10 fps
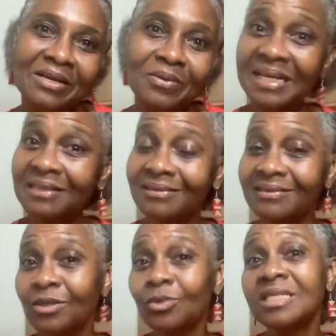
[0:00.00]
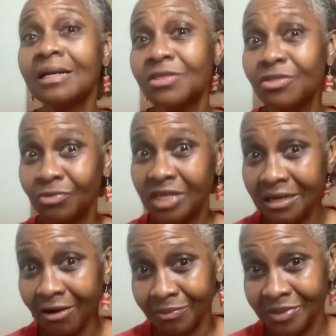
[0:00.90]
Well, those are 3
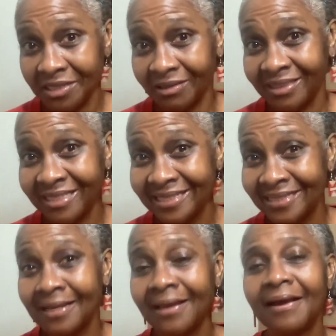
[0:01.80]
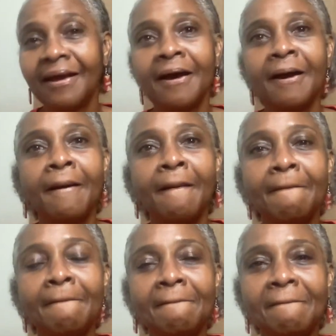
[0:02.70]
options.
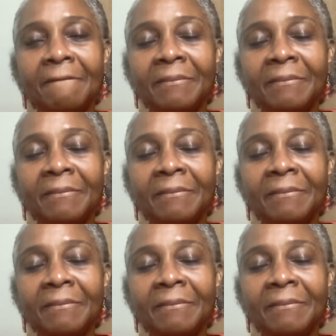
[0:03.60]
And